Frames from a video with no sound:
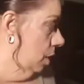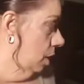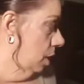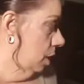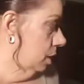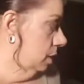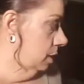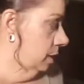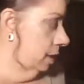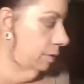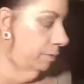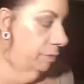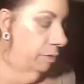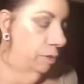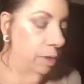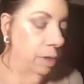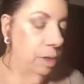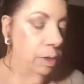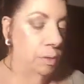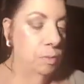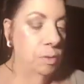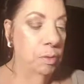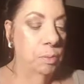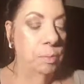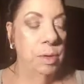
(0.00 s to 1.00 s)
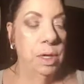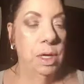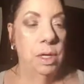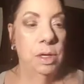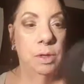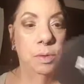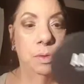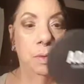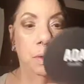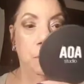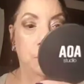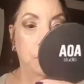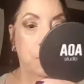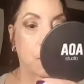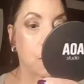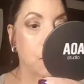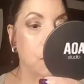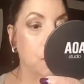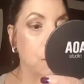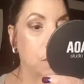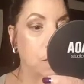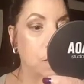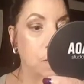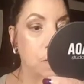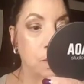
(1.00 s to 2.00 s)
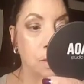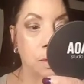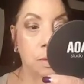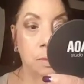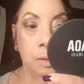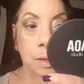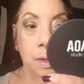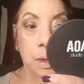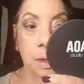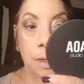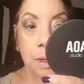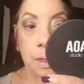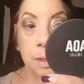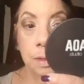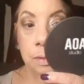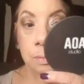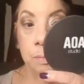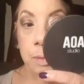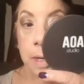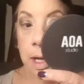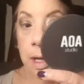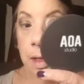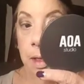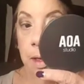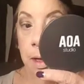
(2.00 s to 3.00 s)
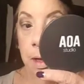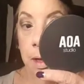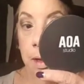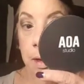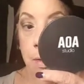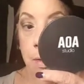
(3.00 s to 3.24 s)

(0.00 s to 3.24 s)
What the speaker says: I definitely will be doing more looks with this palette.